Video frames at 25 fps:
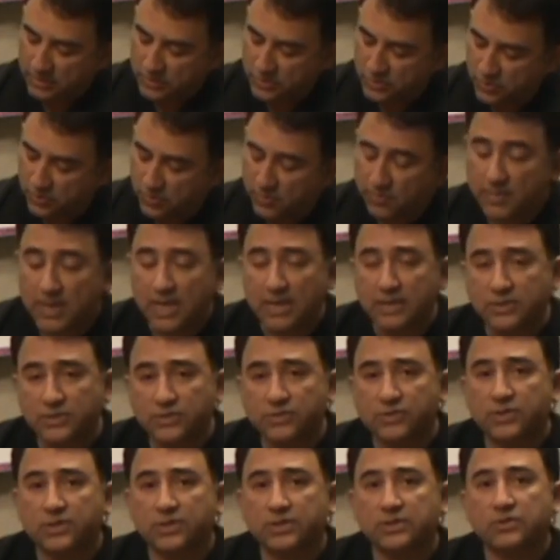so my
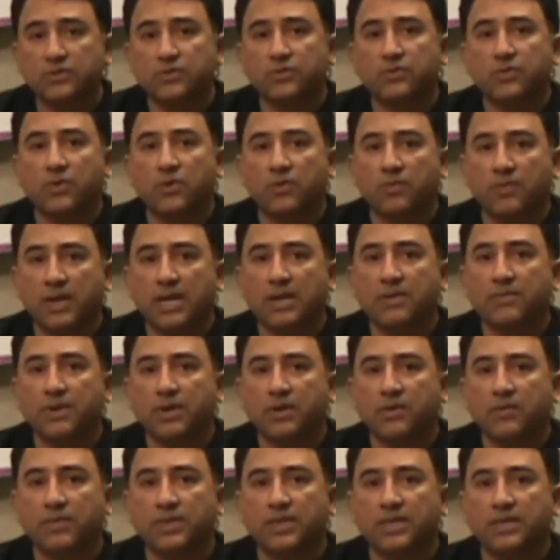suggestion or my
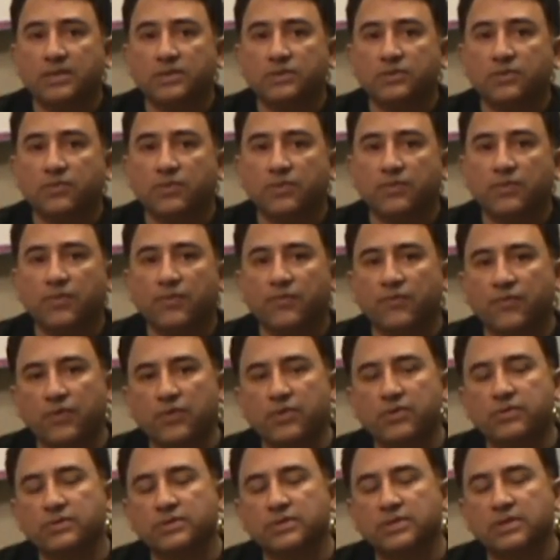recommendation would be for
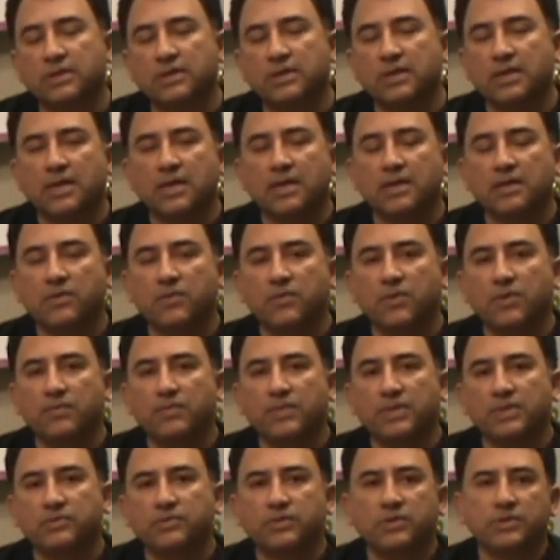you to start at anywhere
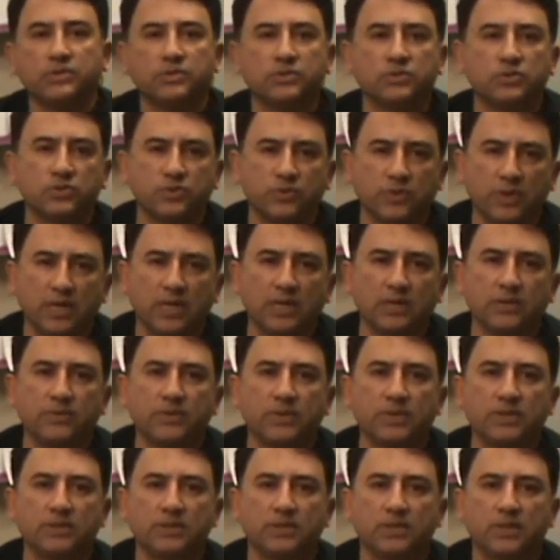between
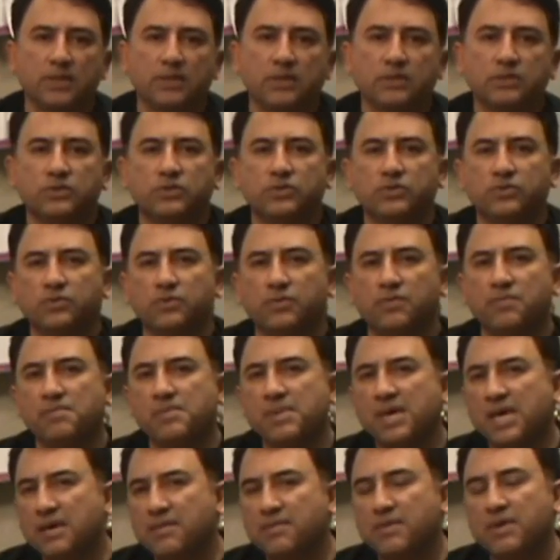200 to
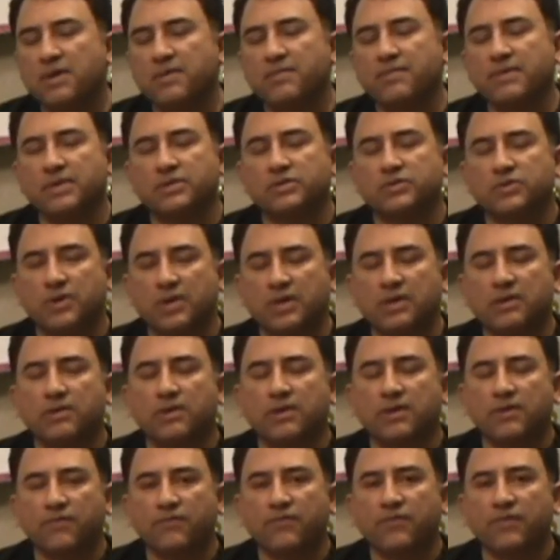maybe even
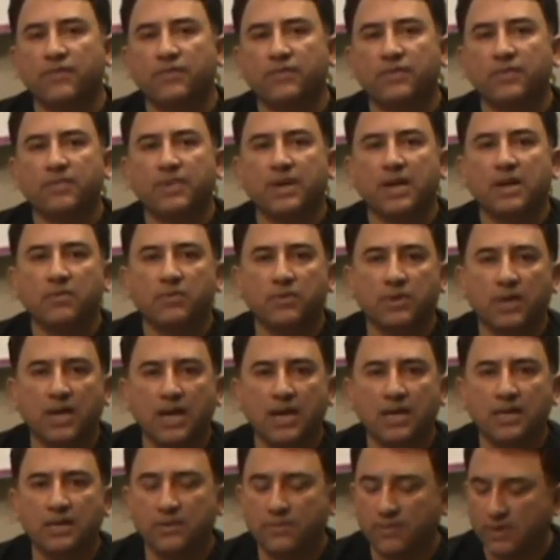250, but I would
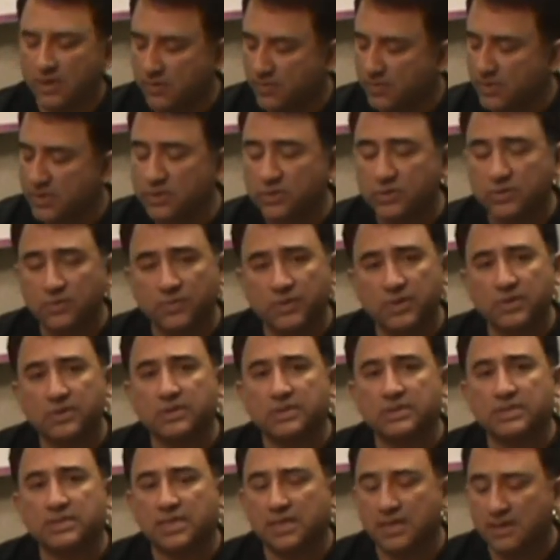highly recommend you to be in
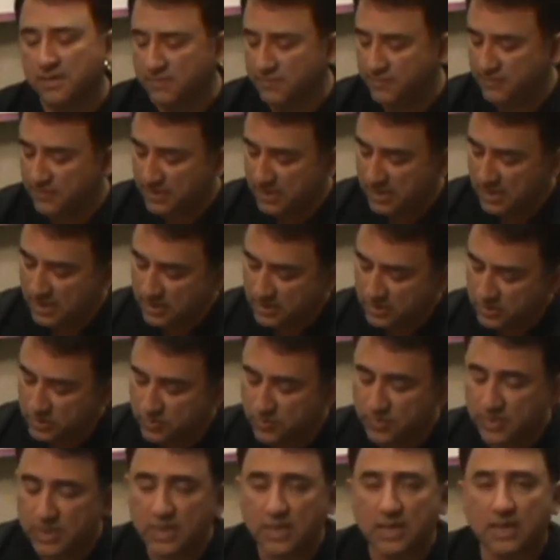the safe
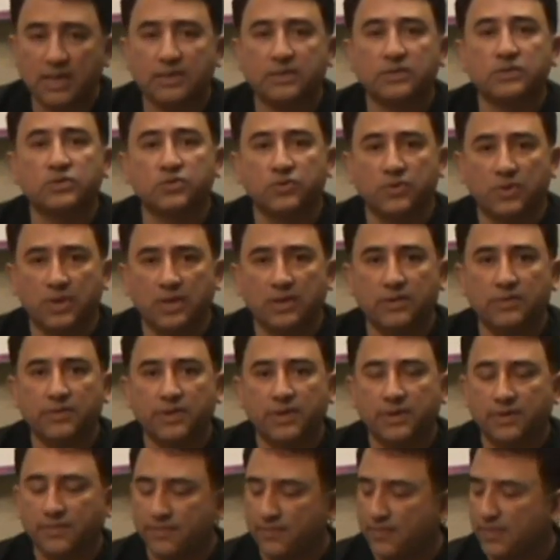to be at
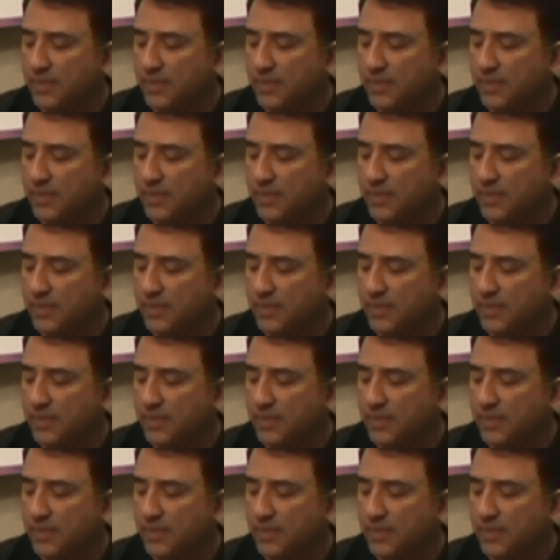200.